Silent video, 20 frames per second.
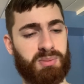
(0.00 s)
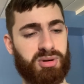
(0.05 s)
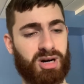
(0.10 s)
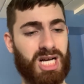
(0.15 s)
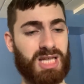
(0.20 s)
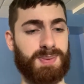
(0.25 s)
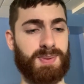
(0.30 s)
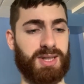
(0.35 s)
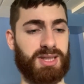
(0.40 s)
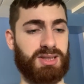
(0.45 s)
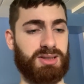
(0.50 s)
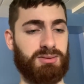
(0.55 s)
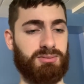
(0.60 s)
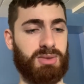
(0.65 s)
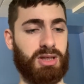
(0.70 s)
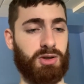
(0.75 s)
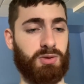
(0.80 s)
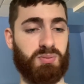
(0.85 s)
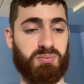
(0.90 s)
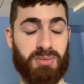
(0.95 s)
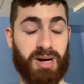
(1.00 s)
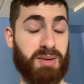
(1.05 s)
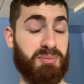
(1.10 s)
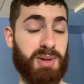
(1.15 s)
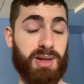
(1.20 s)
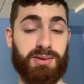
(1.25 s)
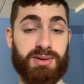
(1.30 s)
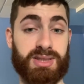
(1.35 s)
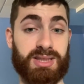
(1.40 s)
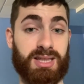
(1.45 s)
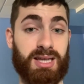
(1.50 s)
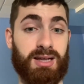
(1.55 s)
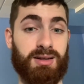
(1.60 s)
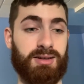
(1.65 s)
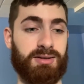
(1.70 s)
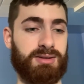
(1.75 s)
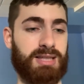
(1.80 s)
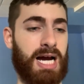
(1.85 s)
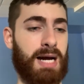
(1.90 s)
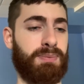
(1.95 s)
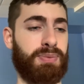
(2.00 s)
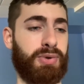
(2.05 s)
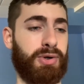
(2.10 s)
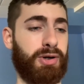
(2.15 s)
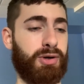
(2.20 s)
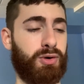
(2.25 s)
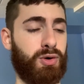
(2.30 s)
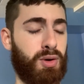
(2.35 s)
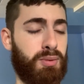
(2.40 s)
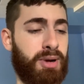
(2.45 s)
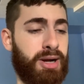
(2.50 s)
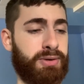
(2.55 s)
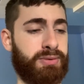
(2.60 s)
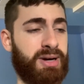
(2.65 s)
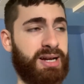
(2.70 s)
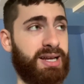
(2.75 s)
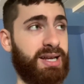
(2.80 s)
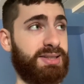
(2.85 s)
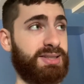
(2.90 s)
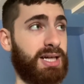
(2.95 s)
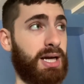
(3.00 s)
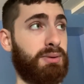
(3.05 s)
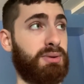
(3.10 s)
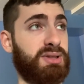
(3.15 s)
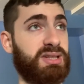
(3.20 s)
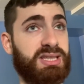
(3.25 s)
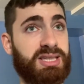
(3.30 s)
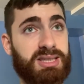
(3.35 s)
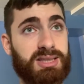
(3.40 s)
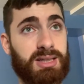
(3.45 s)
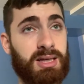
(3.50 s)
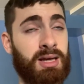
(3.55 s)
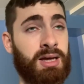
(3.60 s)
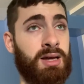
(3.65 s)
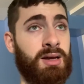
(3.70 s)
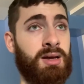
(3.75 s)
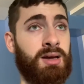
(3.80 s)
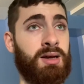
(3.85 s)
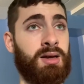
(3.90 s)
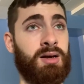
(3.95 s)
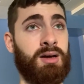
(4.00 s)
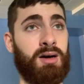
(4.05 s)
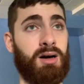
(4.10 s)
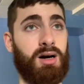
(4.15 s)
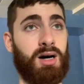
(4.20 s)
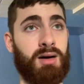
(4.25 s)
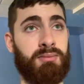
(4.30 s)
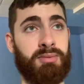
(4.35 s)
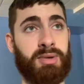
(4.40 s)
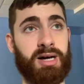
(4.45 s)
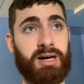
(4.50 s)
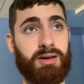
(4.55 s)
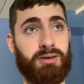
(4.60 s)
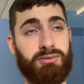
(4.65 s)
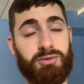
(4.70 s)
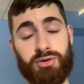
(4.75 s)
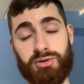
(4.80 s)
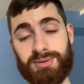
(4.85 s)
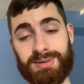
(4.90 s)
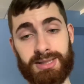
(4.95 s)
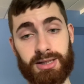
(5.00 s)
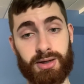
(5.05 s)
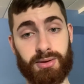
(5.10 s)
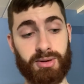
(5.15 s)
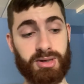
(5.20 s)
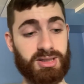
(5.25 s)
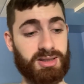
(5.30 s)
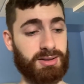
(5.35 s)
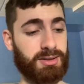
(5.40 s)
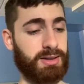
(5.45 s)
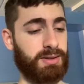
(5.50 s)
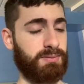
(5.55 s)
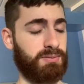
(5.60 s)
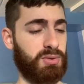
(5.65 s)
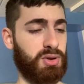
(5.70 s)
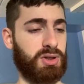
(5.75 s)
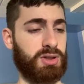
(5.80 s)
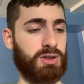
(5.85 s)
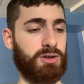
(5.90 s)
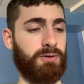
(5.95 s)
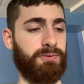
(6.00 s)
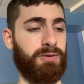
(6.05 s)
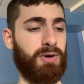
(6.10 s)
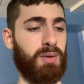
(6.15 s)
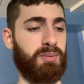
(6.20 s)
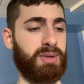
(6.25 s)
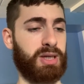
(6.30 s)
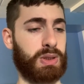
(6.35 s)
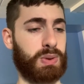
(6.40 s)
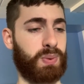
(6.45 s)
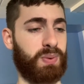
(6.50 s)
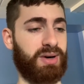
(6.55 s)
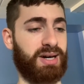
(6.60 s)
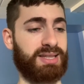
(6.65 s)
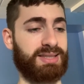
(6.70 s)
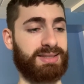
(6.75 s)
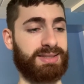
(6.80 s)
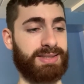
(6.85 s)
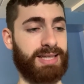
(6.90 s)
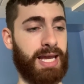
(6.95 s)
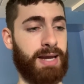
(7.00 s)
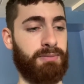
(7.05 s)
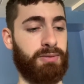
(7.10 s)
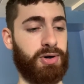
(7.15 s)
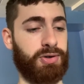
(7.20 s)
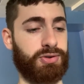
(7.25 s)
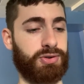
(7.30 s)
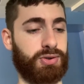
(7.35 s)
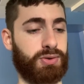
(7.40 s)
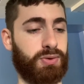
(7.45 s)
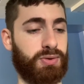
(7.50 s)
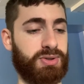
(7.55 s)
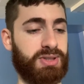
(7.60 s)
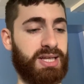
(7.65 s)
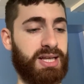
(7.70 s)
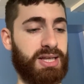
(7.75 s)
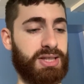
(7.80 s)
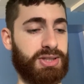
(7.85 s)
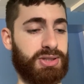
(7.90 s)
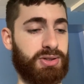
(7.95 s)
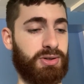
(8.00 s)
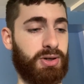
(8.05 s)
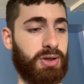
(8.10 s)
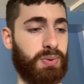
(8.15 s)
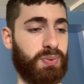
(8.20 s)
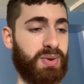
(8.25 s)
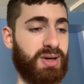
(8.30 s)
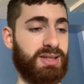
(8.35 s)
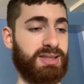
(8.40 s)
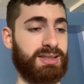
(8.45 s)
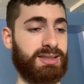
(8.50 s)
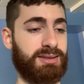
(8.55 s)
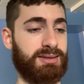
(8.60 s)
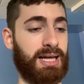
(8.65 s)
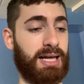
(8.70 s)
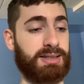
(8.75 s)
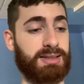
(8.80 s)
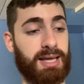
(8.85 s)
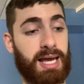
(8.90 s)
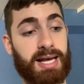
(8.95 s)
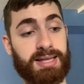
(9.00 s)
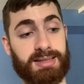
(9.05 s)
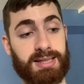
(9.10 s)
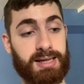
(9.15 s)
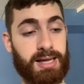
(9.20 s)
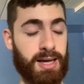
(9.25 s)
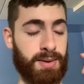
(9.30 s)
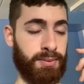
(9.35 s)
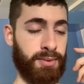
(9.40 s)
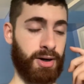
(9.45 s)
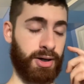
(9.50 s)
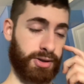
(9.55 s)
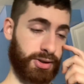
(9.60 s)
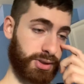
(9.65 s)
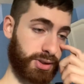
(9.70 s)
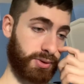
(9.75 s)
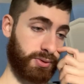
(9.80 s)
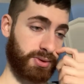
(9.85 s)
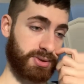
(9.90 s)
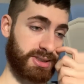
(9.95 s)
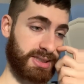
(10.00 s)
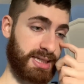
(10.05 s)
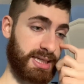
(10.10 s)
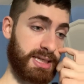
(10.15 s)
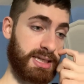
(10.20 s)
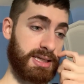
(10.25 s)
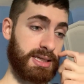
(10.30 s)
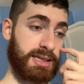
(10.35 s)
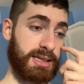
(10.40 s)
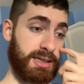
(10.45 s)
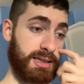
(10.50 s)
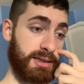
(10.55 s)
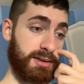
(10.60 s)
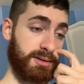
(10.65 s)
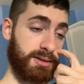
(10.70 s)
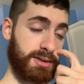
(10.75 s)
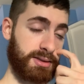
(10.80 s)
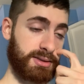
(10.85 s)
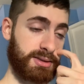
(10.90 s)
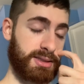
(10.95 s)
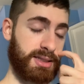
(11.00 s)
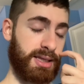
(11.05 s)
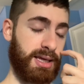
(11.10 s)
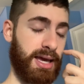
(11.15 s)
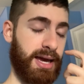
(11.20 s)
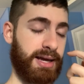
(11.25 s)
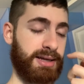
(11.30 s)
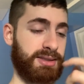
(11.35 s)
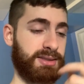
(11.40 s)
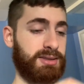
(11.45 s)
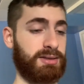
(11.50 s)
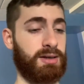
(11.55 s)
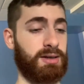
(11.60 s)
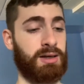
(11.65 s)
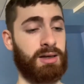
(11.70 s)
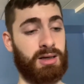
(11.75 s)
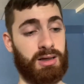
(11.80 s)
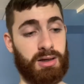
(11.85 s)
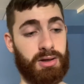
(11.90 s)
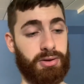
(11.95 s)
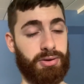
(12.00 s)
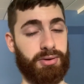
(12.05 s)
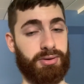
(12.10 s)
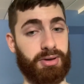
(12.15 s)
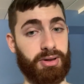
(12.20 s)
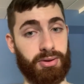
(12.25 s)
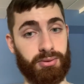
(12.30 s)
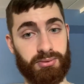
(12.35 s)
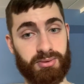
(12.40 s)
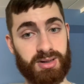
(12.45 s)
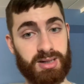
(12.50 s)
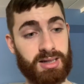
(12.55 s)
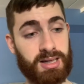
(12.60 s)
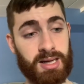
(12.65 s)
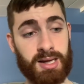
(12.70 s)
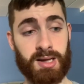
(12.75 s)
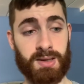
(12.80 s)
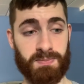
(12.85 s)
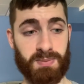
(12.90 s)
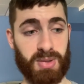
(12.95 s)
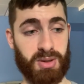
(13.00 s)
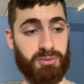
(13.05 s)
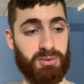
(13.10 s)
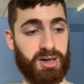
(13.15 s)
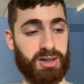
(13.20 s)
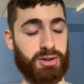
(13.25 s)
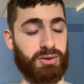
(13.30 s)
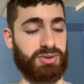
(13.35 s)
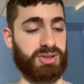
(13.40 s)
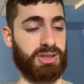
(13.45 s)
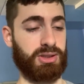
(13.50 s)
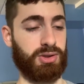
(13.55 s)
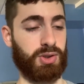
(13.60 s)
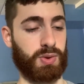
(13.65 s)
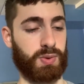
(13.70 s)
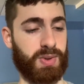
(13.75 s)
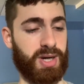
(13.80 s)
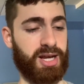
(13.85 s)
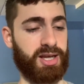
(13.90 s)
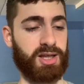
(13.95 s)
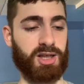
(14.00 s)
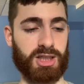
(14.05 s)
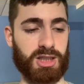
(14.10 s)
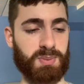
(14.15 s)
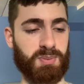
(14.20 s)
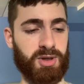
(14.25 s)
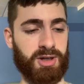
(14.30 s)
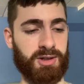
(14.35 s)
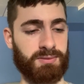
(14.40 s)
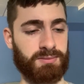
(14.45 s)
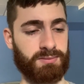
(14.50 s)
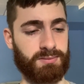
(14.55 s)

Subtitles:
prospects that you might be able to see in the top 30 cornerback rankings I released on my newsletter recently, you can go follow me on Twitter at Sam_Teets33. That's SAM_TEETS33. If you want to go see those rankings, but